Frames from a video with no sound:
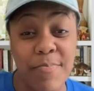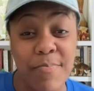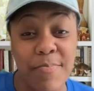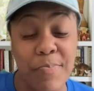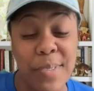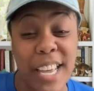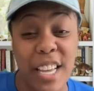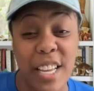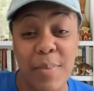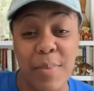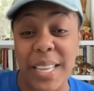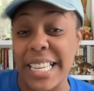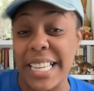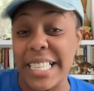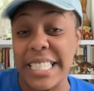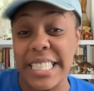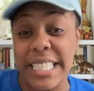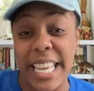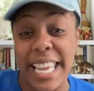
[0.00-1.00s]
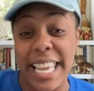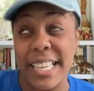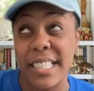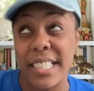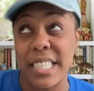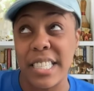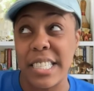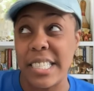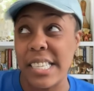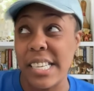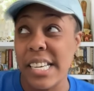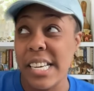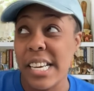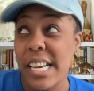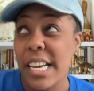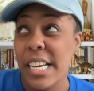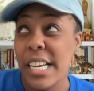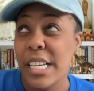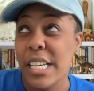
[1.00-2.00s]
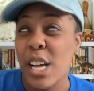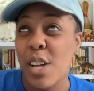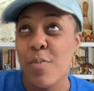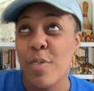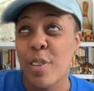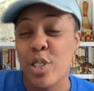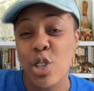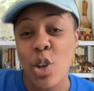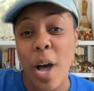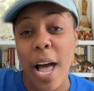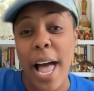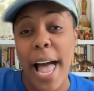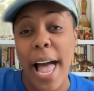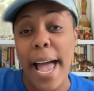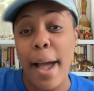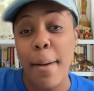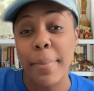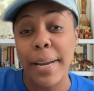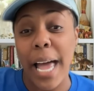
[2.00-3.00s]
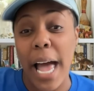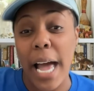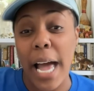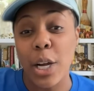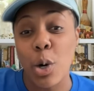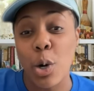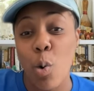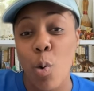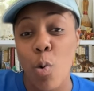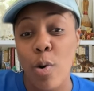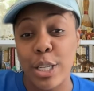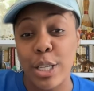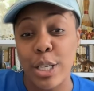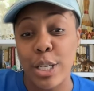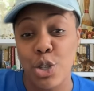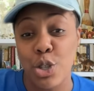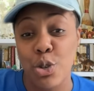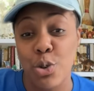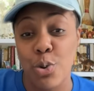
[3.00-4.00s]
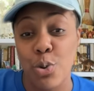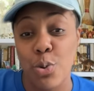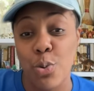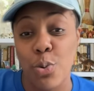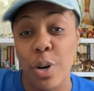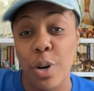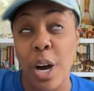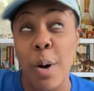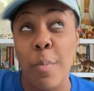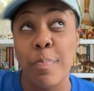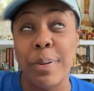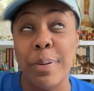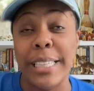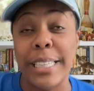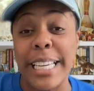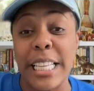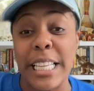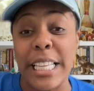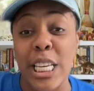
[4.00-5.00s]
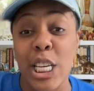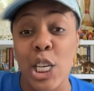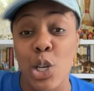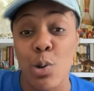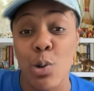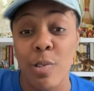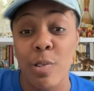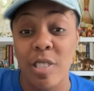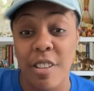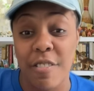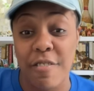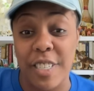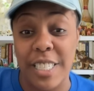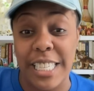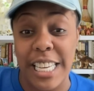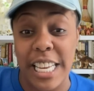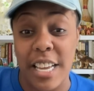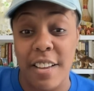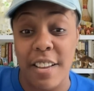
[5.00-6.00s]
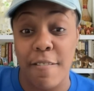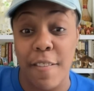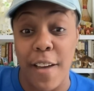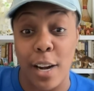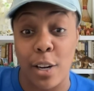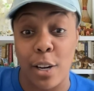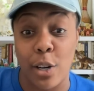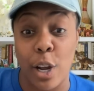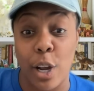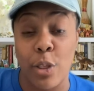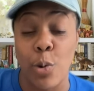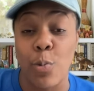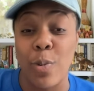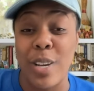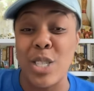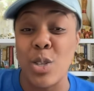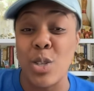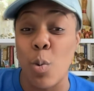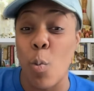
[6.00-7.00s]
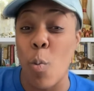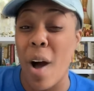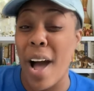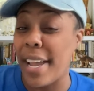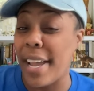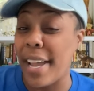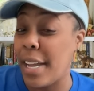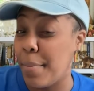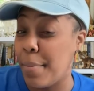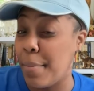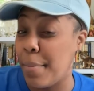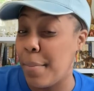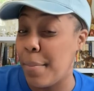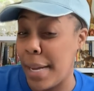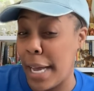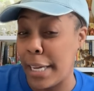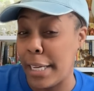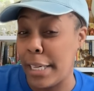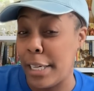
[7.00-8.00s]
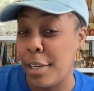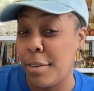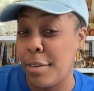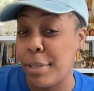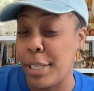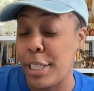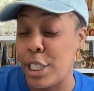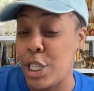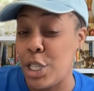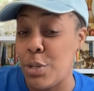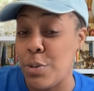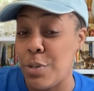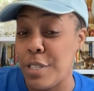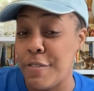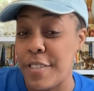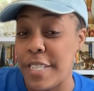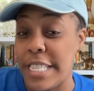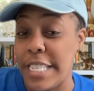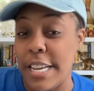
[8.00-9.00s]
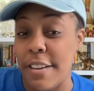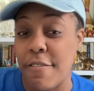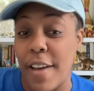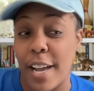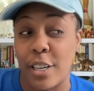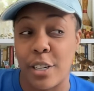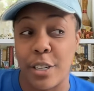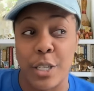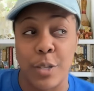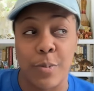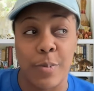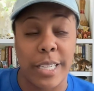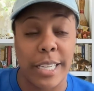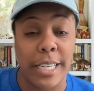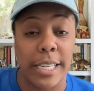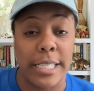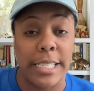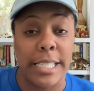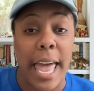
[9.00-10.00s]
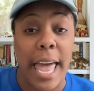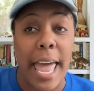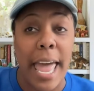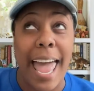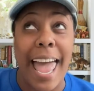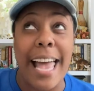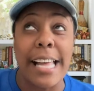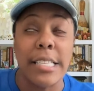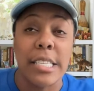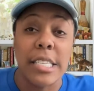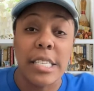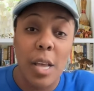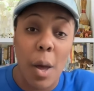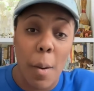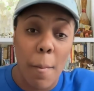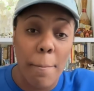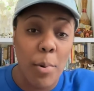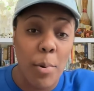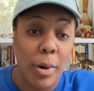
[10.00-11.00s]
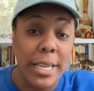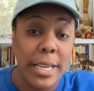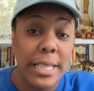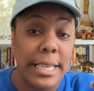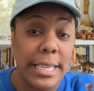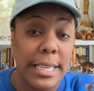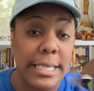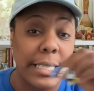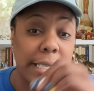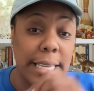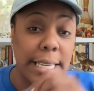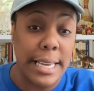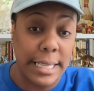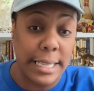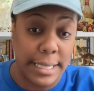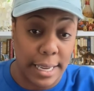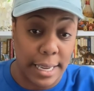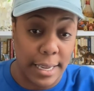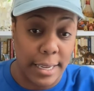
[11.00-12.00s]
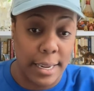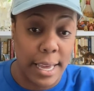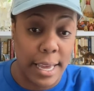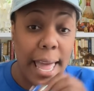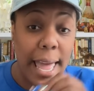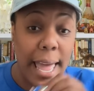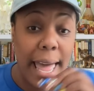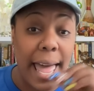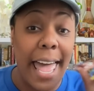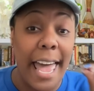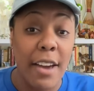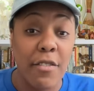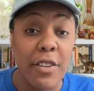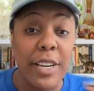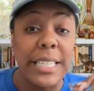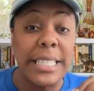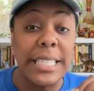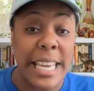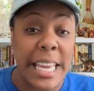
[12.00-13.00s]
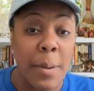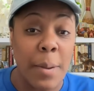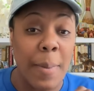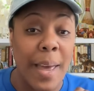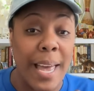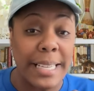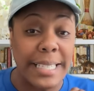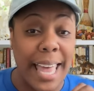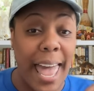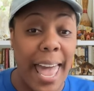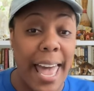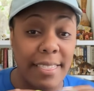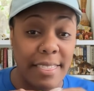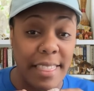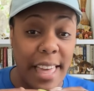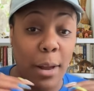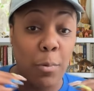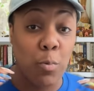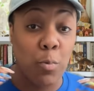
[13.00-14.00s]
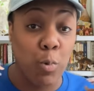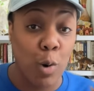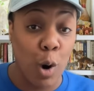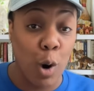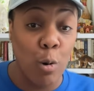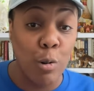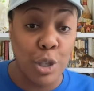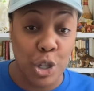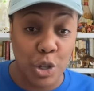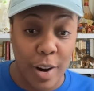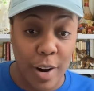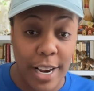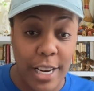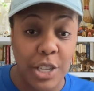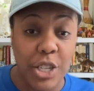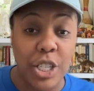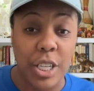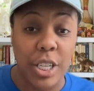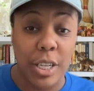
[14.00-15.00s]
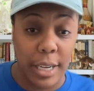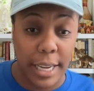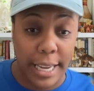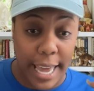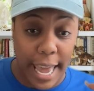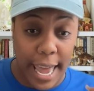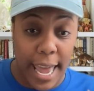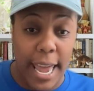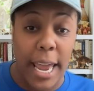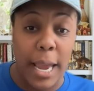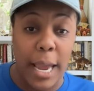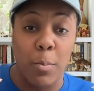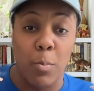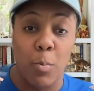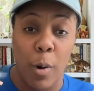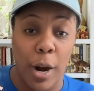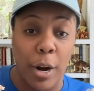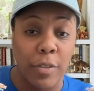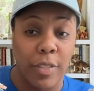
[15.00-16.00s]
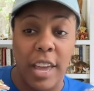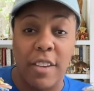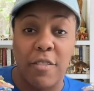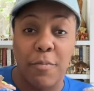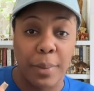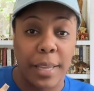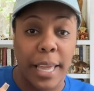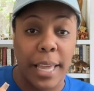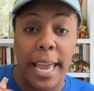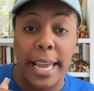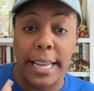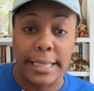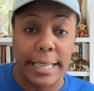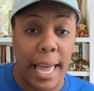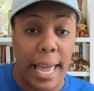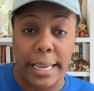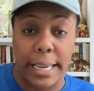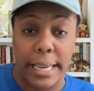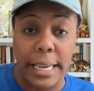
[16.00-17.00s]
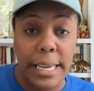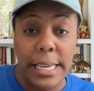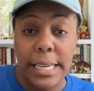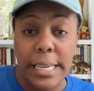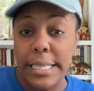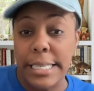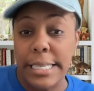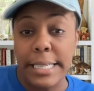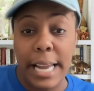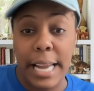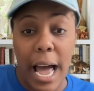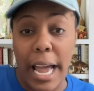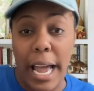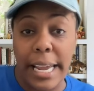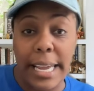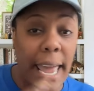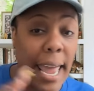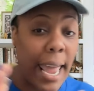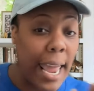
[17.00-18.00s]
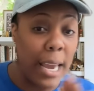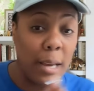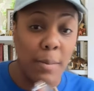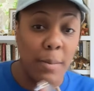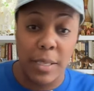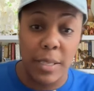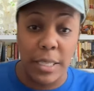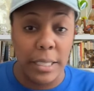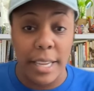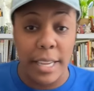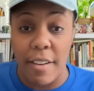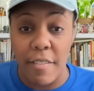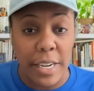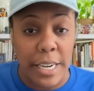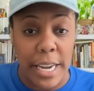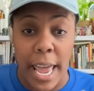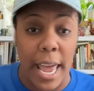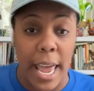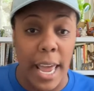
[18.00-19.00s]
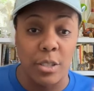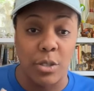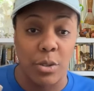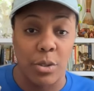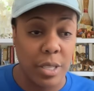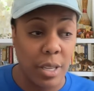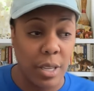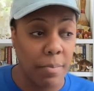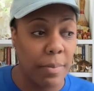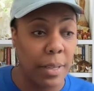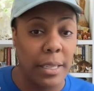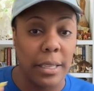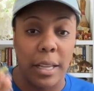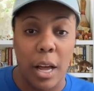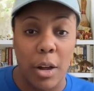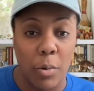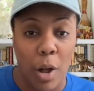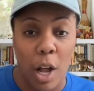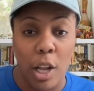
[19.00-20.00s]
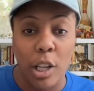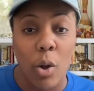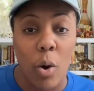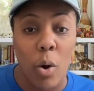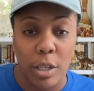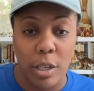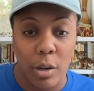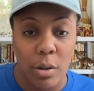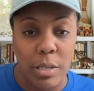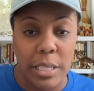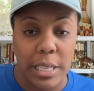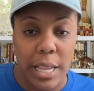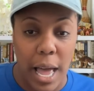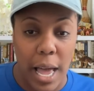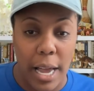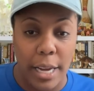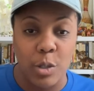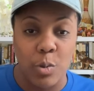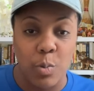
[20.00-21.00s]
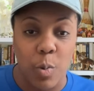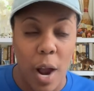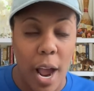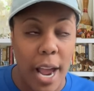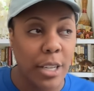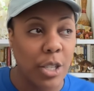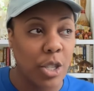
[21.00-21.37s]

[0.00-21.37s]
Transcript: Yeah. It's, it's, so I'm not going to completely use the fatigue factor. And the reason why I'm not going to completely use the fatigue factor is because at some point this season, every team has had that road stretch game where they've played like nine games in eleven days or something a- along those lines, right?